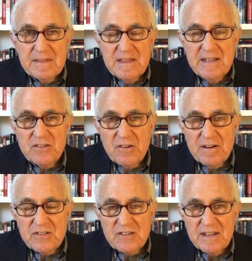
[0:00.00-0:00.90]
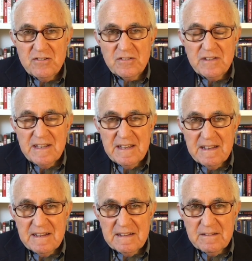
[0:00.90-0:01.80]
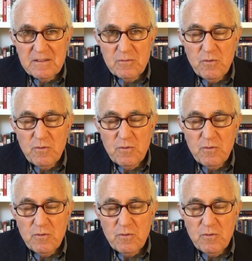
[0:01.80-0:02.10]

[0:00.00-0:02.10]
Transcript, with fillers: these are essentially the